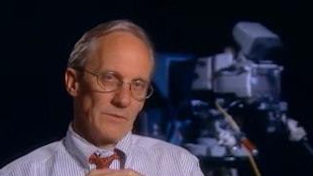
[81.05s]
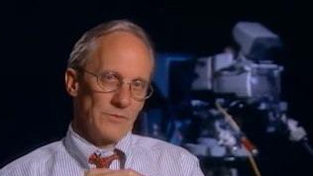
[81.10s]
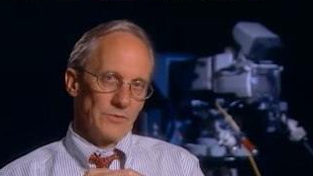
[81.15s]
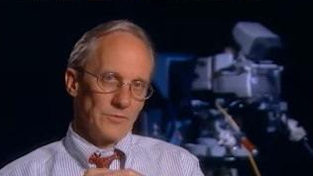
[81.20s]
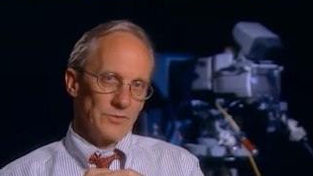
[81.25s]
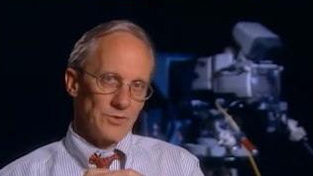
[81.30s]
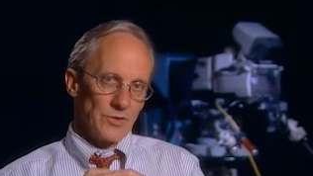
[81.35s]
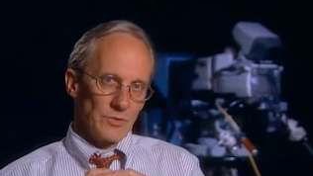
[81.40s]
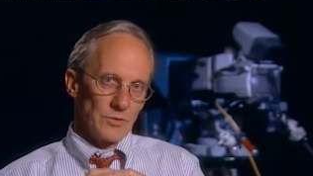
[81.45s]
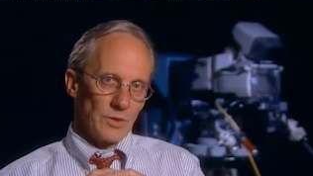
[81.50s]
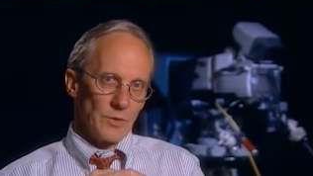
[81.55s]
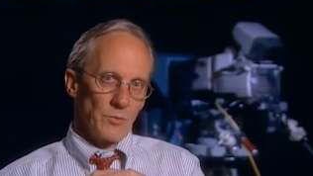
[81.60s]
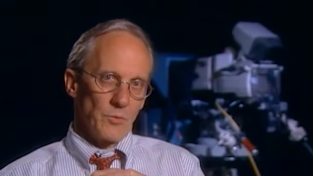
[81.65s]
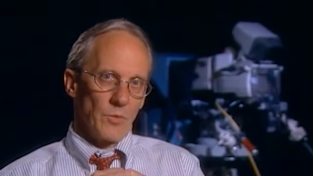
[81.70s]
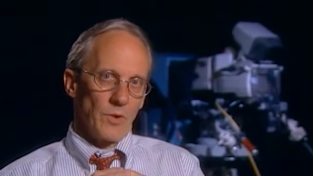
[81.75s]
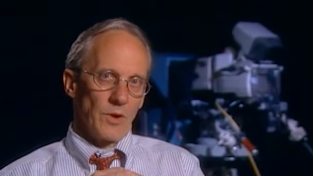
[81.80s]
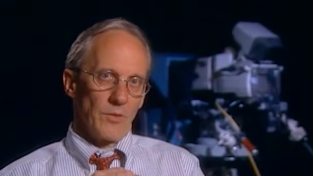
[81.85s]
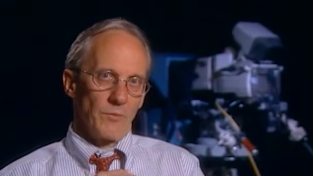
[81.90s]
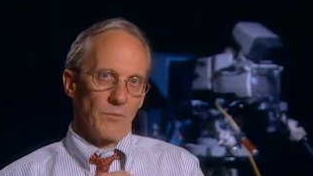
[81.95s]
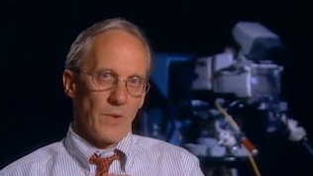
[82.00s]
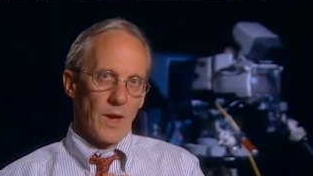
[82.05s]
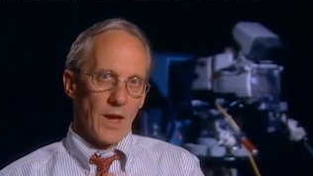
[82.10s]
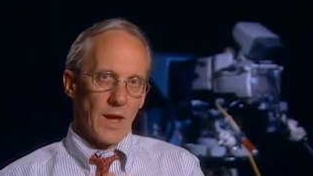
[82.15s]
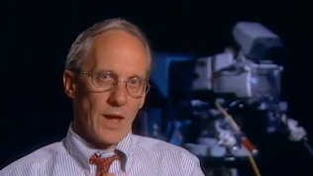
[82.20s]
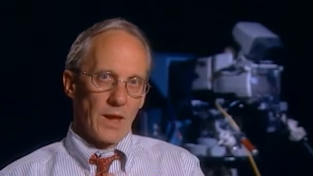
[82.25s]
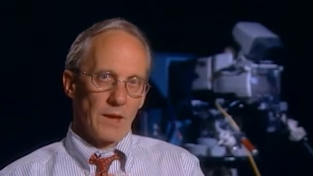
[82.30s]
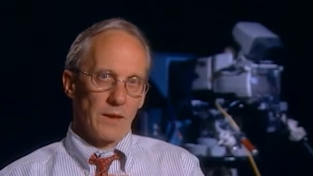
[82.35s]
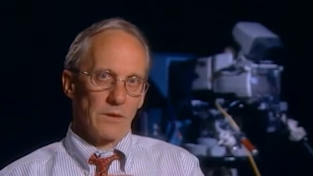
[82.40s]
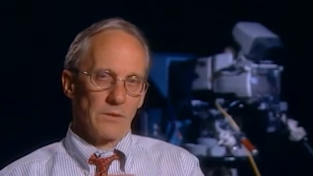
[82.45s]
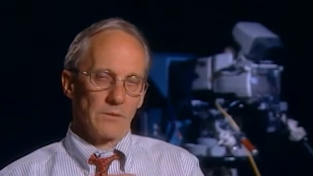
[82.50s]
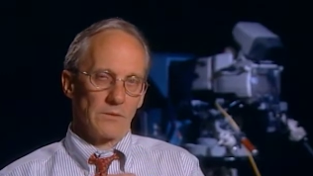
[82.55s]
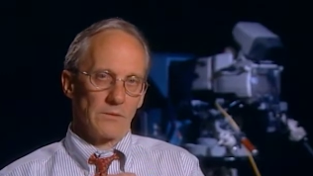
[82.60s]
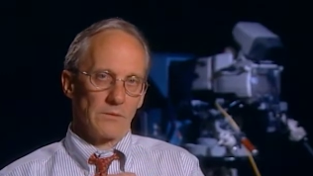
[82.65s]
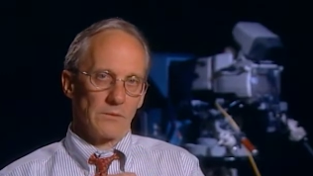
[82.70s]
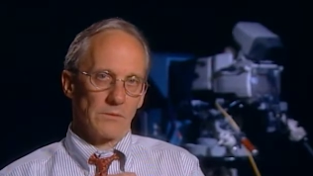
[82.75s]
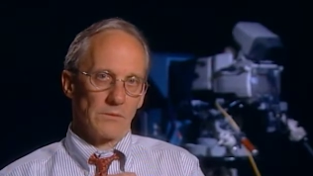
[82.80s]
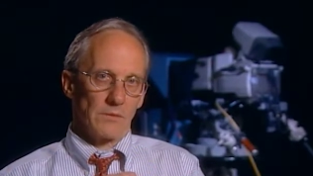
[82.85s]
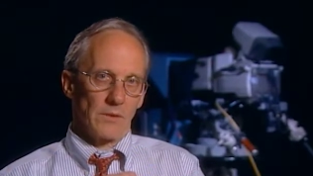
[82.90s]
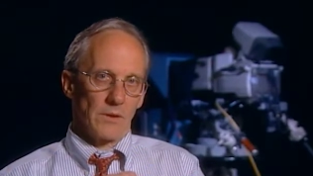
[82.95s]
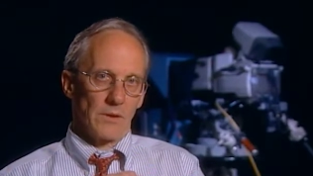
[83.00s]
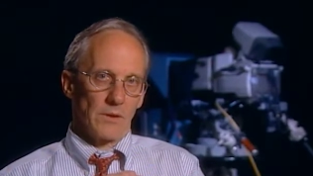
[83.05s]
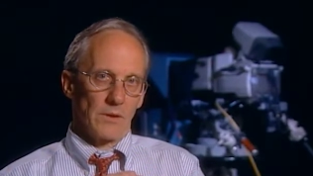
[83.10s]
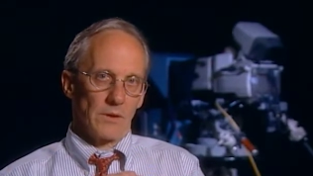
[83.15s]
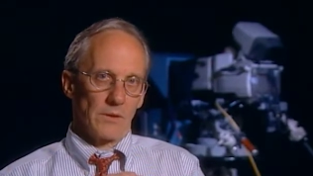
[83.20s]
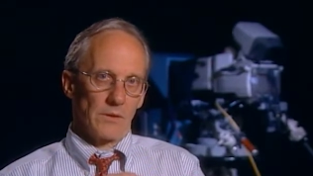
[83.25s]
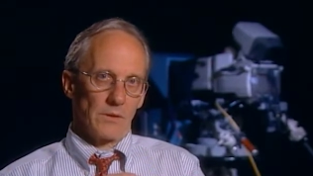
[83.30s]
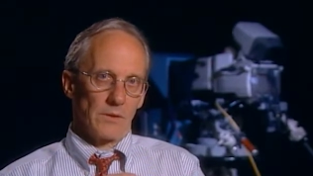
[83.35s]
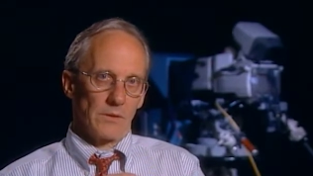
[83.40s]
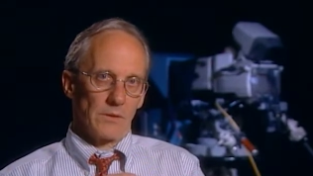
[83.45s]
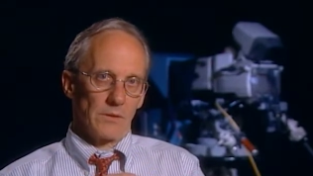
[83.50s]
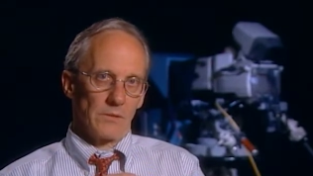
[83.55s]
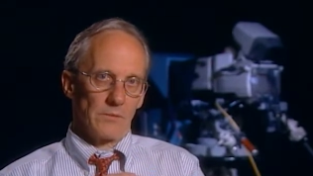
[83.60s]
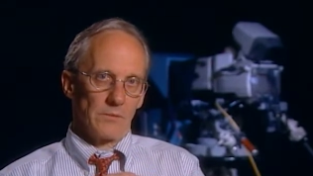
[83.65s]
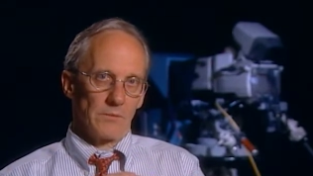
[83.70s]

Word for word: certainly, one of my uh,